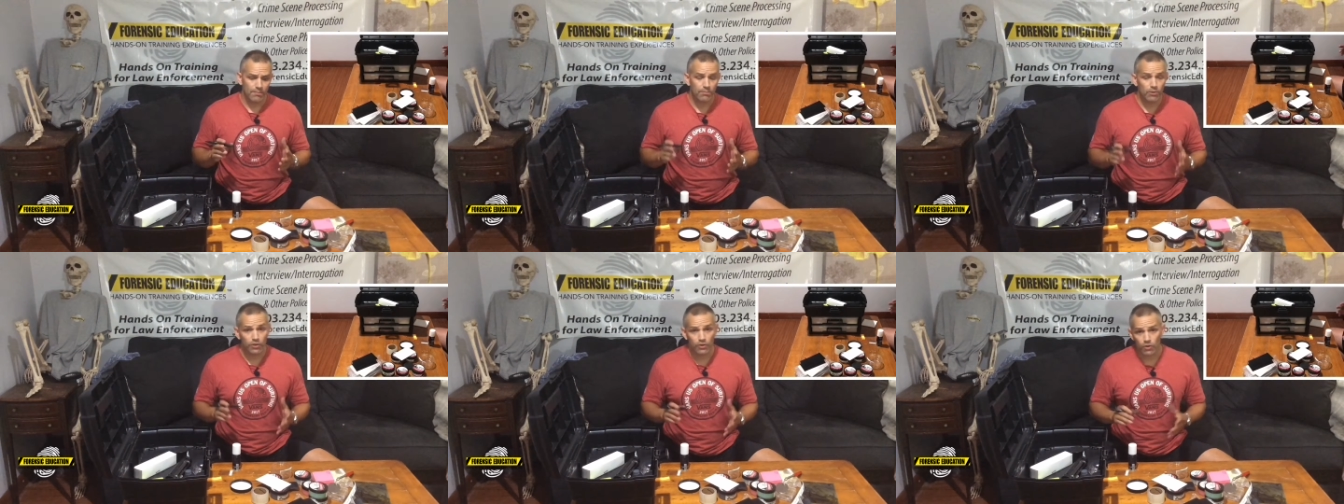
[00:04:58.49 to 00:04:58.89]

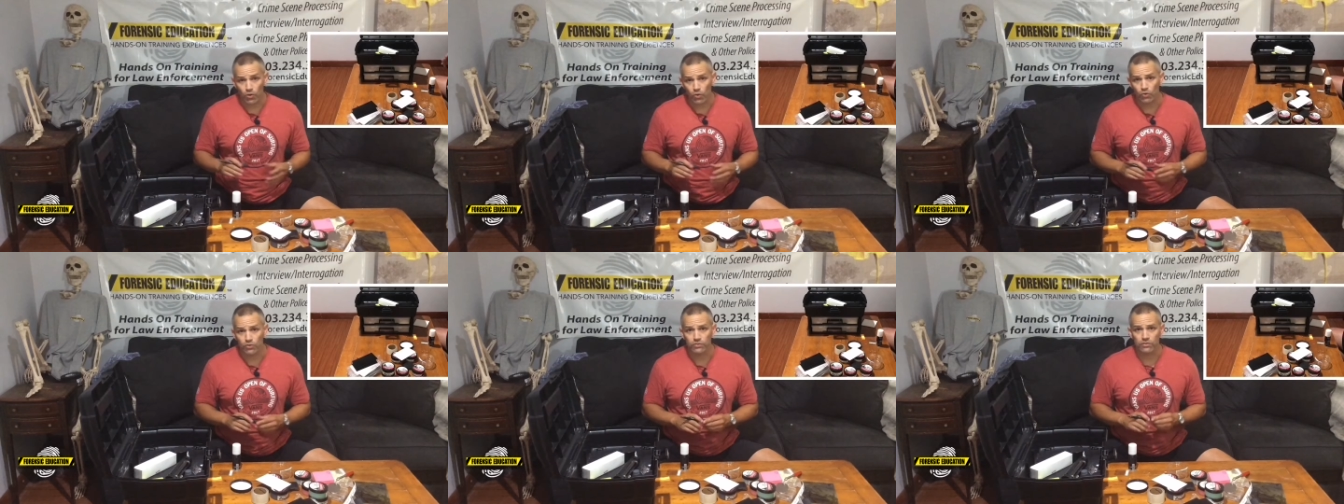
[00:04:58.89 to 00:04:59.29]
bullet
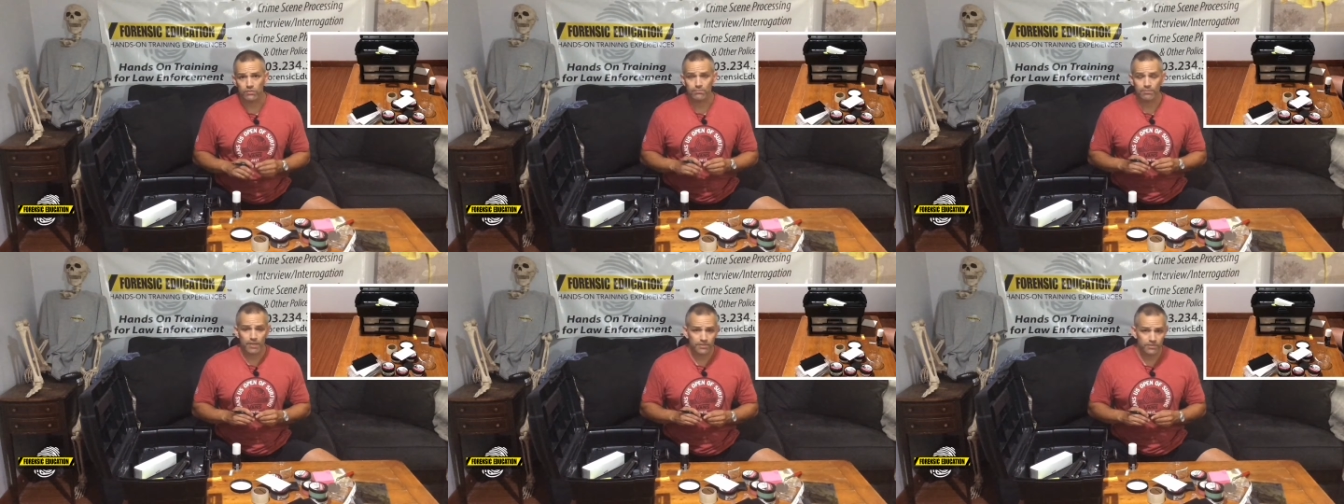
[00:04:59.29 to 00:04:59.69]
holes or
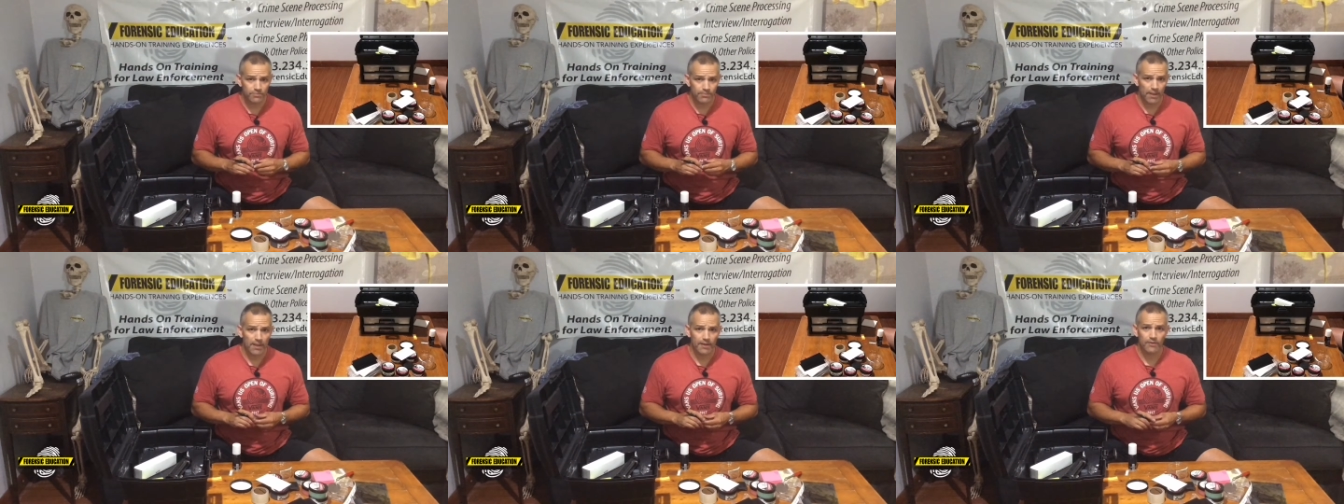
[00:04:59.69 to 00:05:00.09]
blood
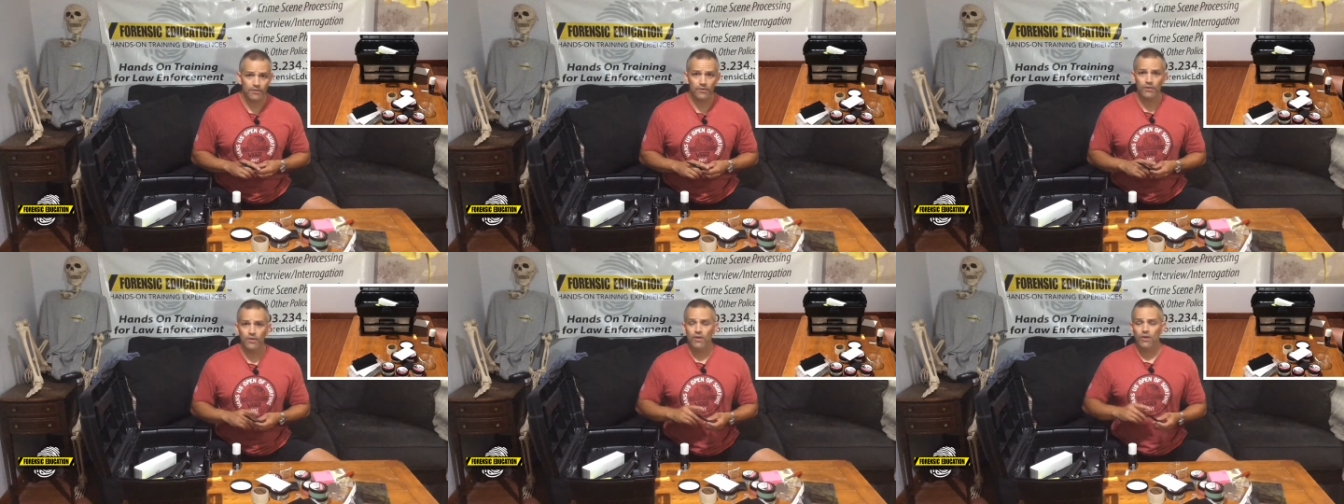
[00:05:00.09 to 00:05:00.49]

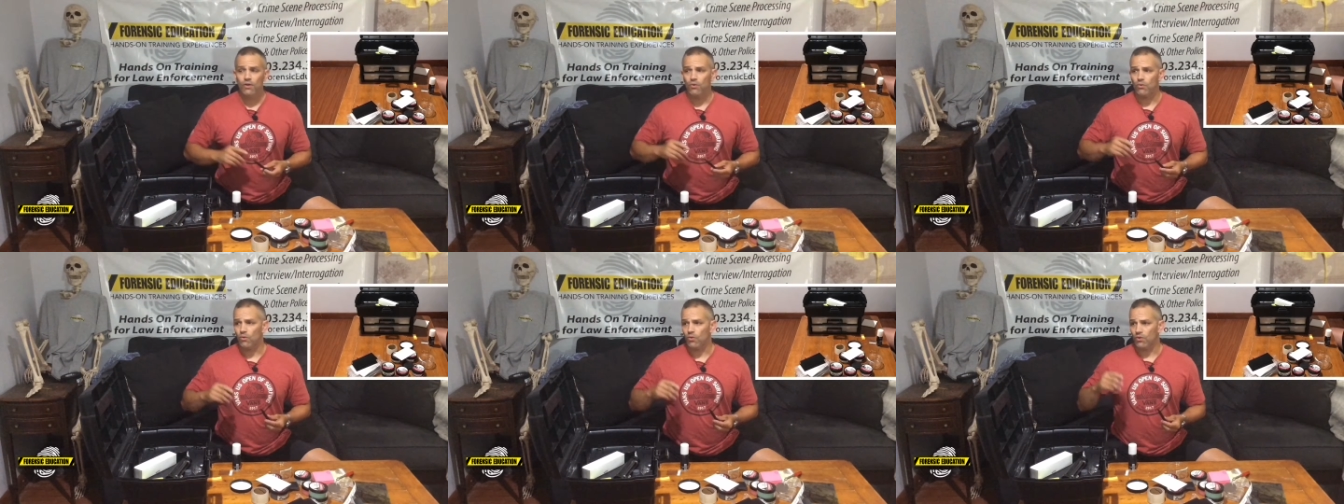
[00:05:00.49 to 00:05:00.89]
spatter
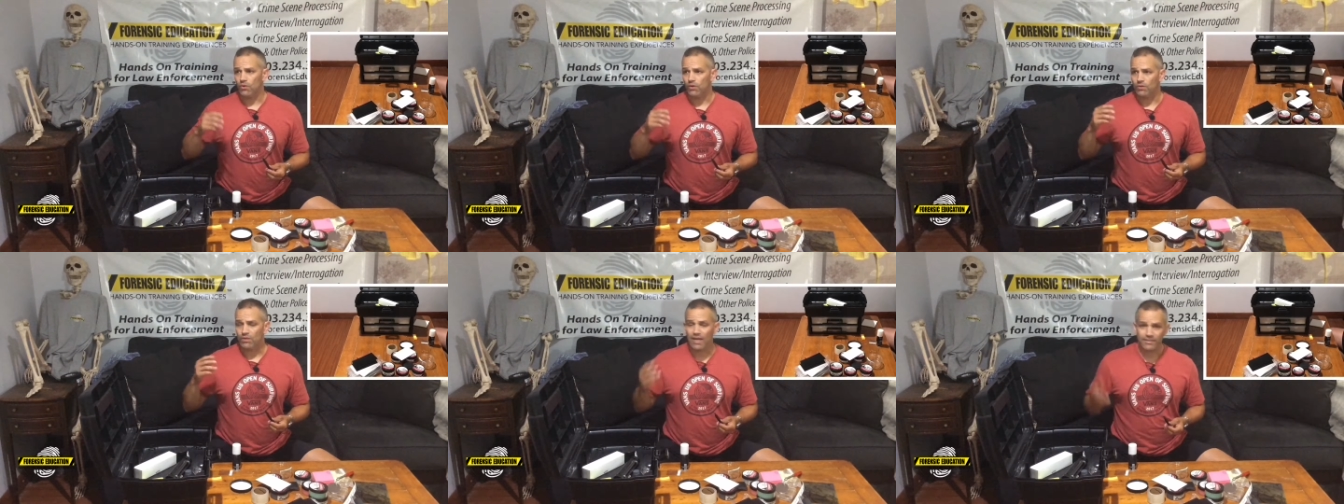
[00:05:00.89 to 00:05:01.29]

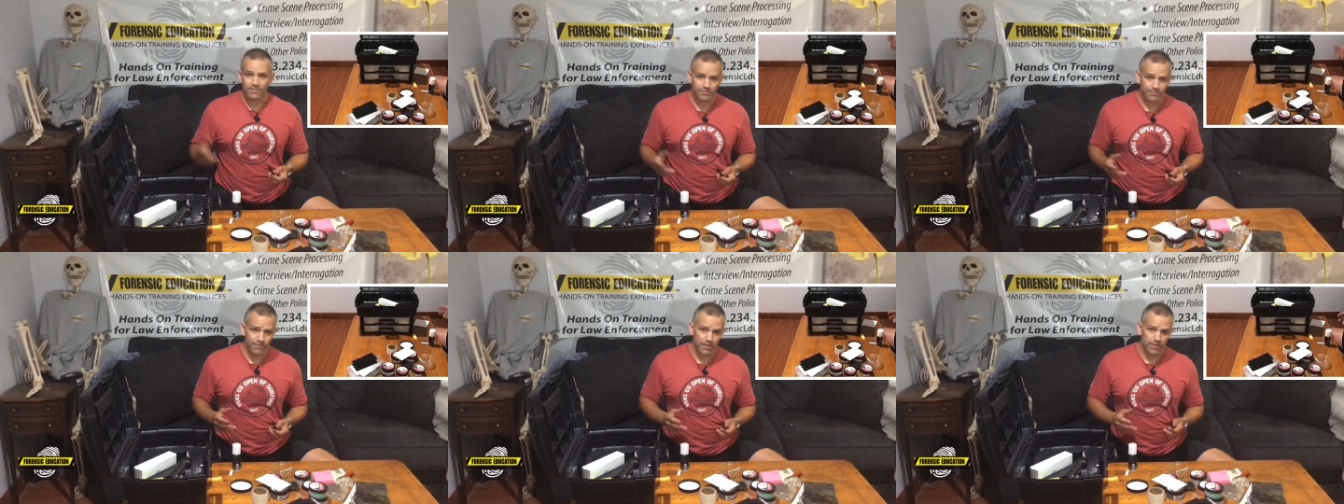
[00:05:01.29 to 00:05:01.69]
or lots
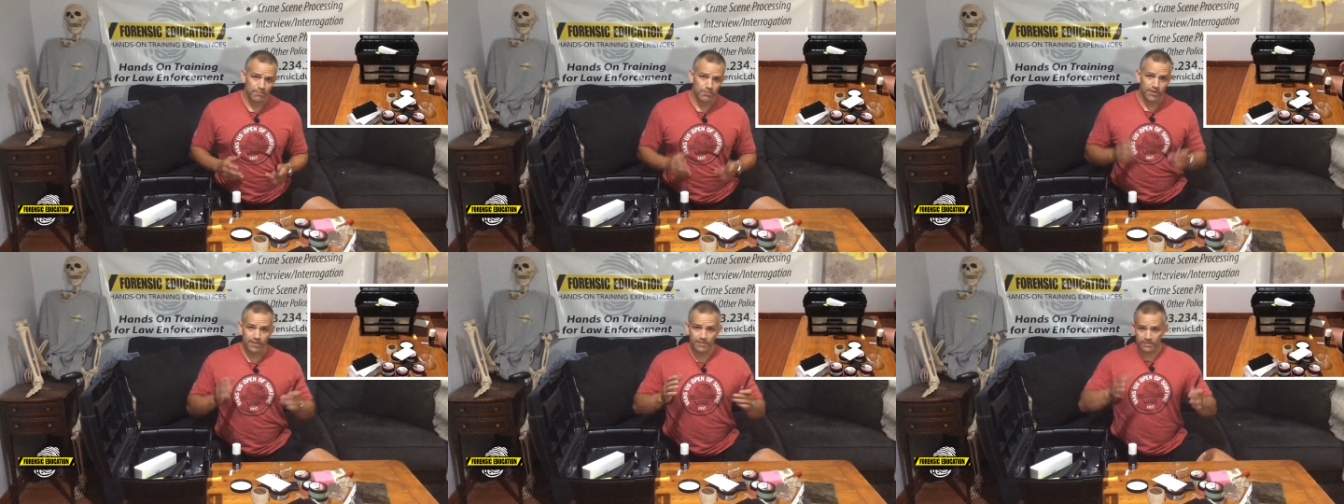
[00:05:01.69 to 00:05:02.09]
of
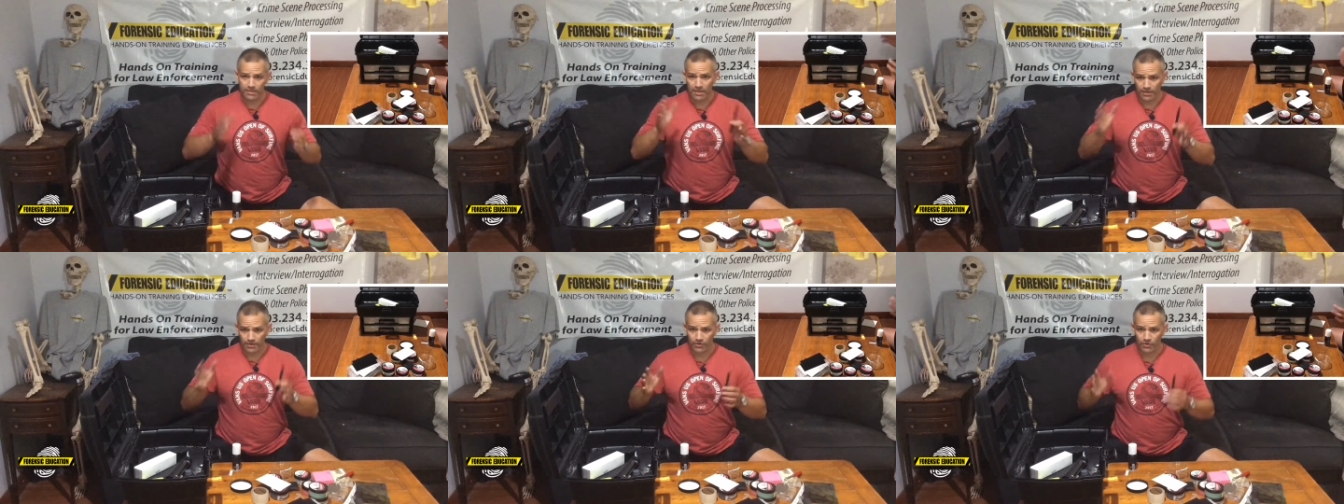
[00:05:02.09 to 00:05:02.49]
fingerprints,
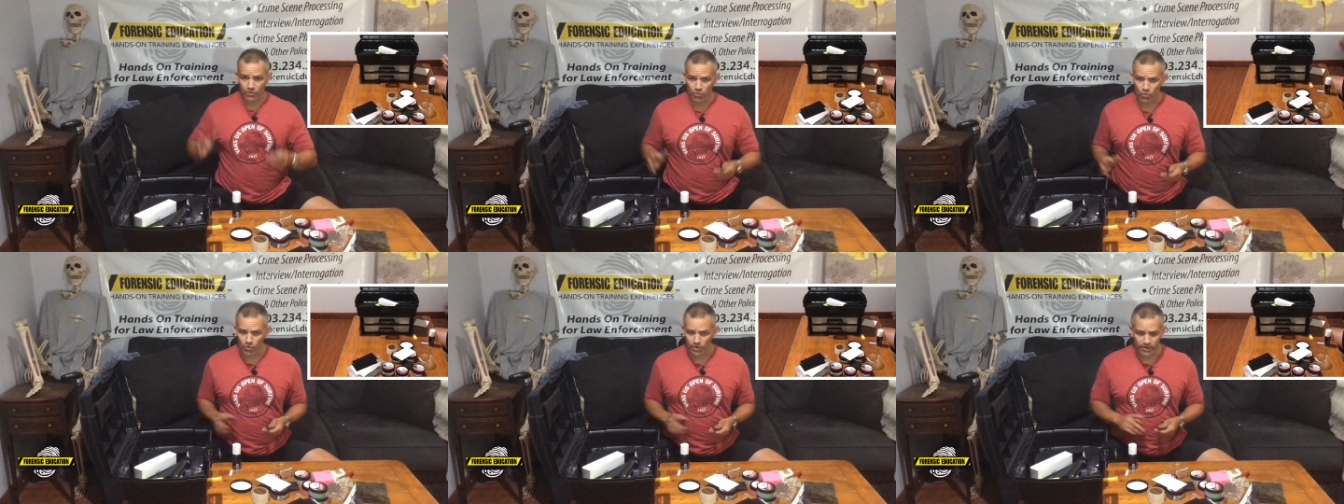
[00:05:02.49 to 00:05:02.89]
how you're going
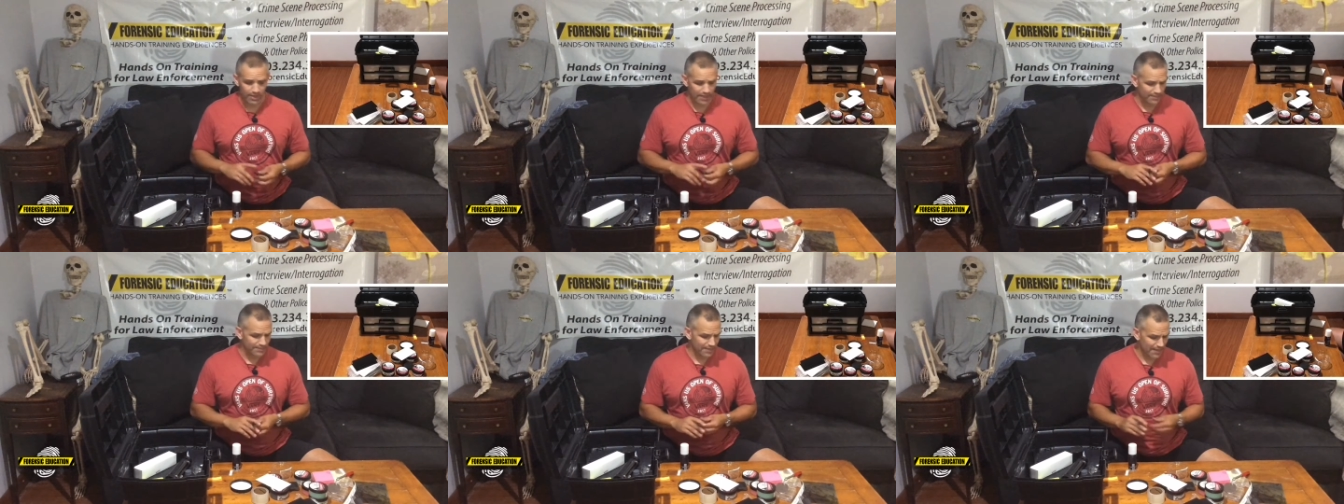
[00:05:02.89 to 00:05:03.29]
to
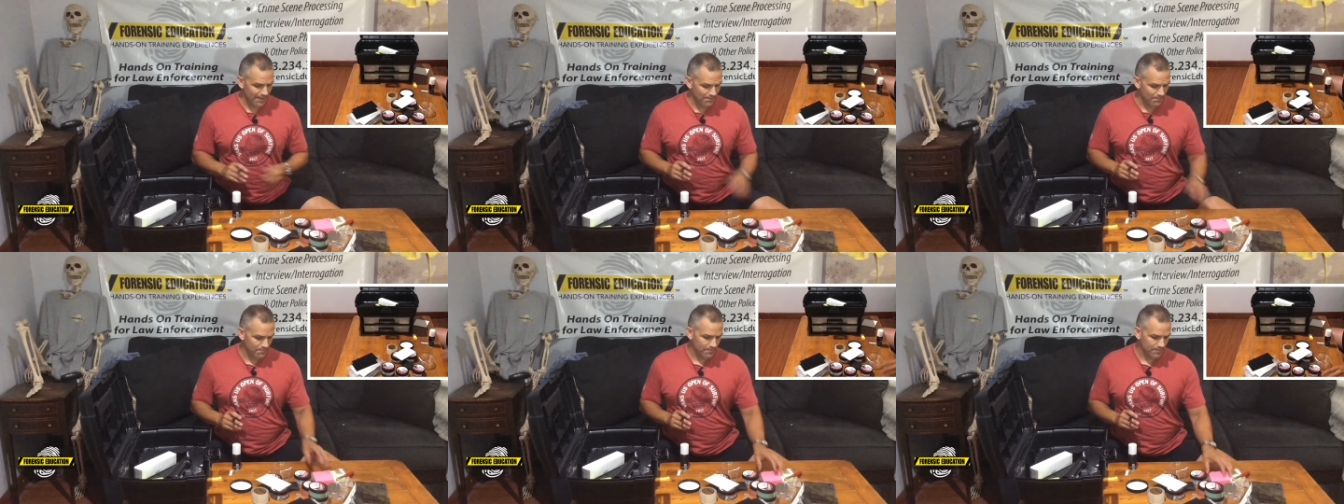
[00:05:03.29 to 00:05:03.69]
organize that.